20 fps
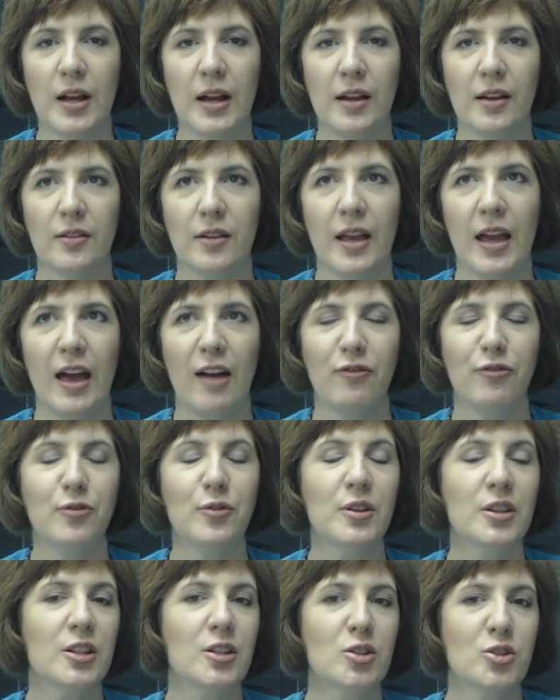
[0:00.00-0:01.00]
uh, have
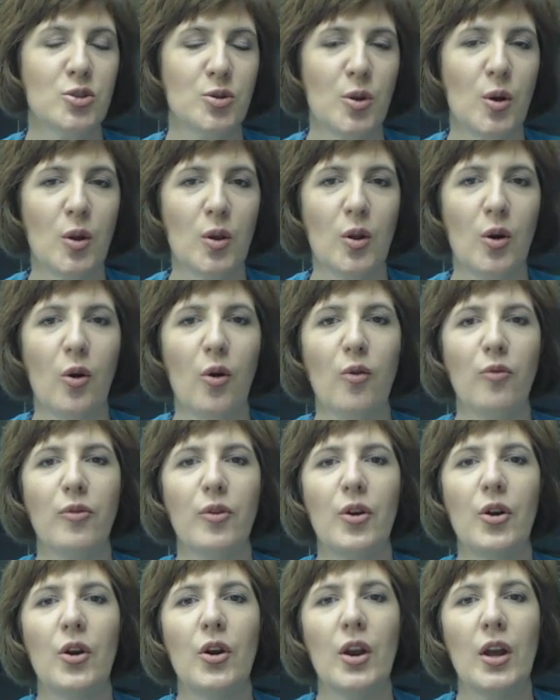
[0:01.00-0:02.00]
full control
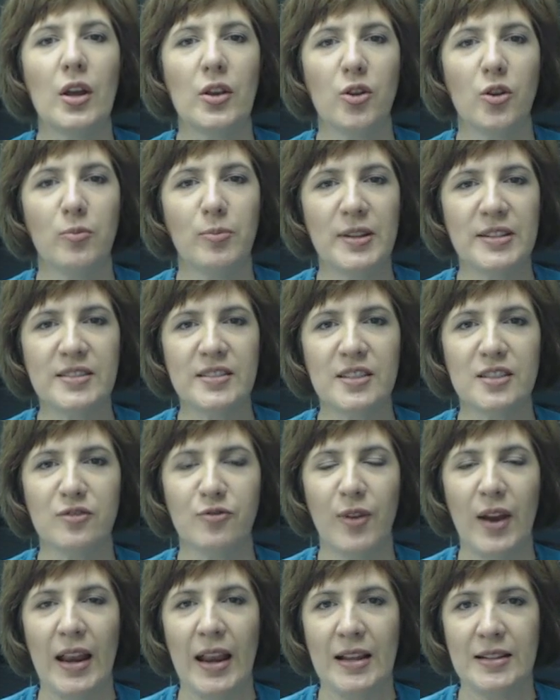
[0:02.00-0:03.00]
over your
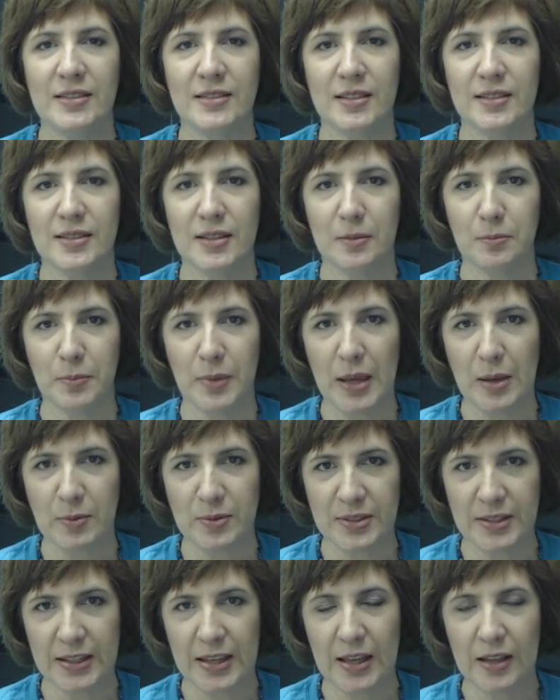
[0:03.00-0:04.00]
business finances and be
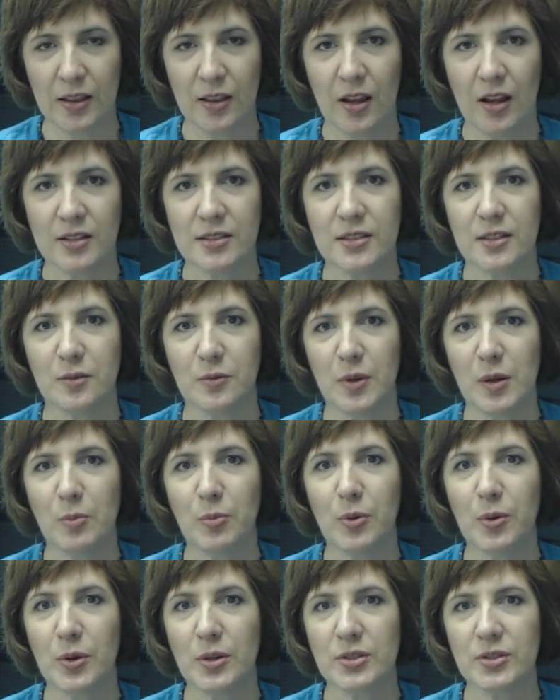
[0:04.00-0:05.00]
able to get lots of
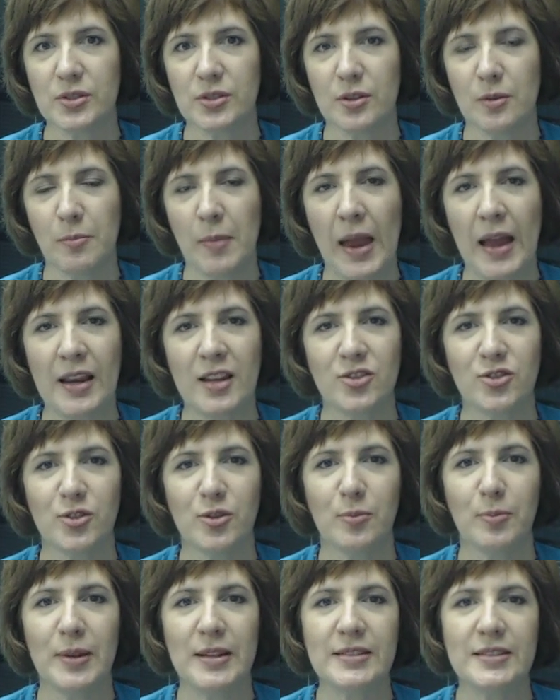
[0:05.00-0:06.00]
reports to manage
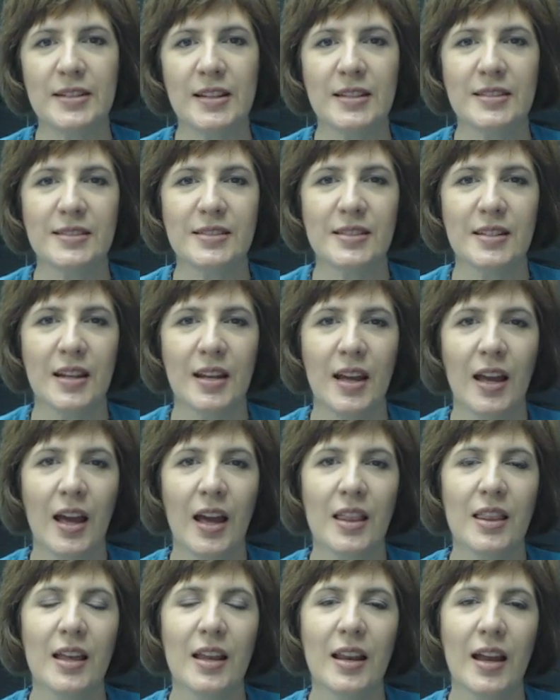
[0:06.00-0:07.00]
your business,
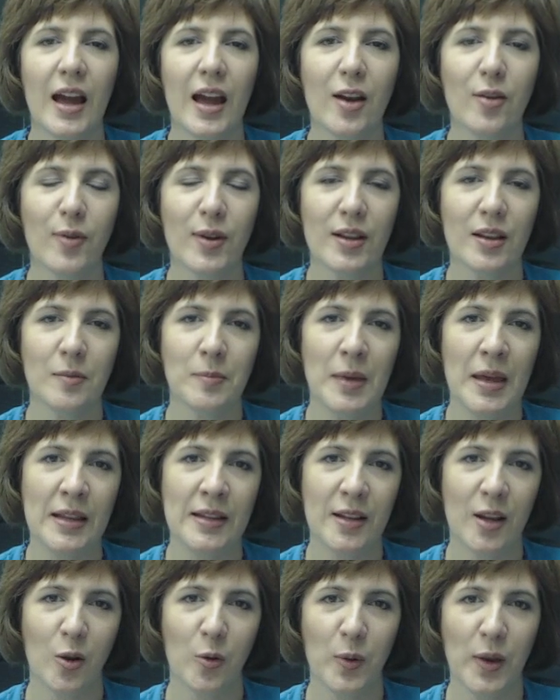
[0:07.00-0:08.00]
then I
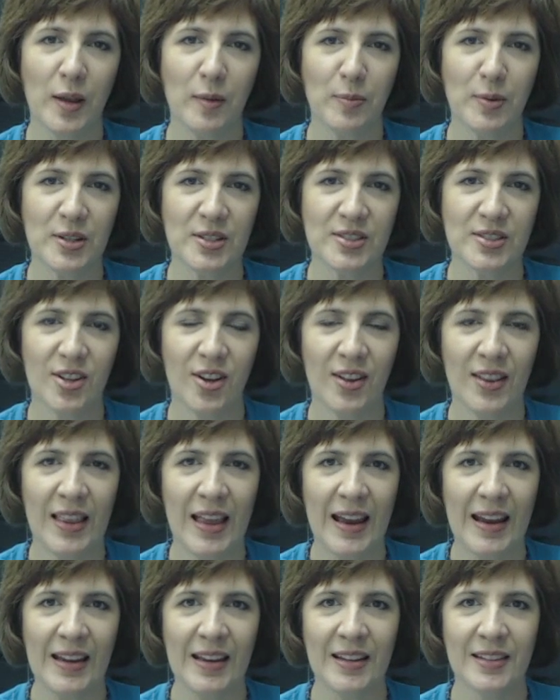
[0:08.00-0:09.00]
recommend QuickBooks
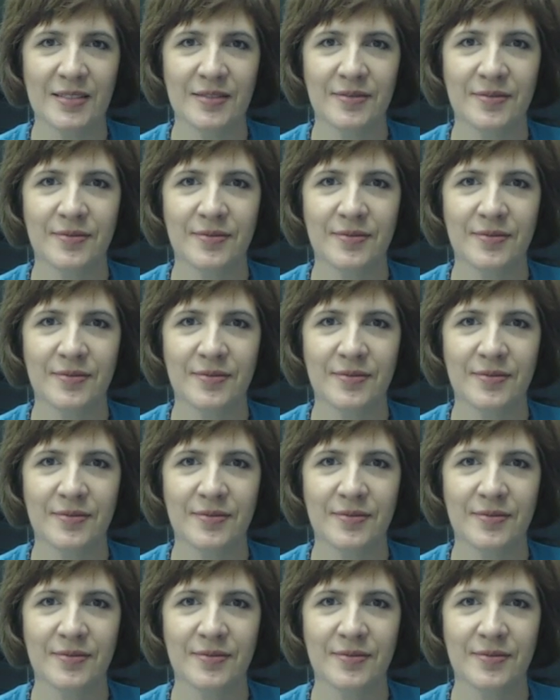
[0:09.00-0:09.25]
Online.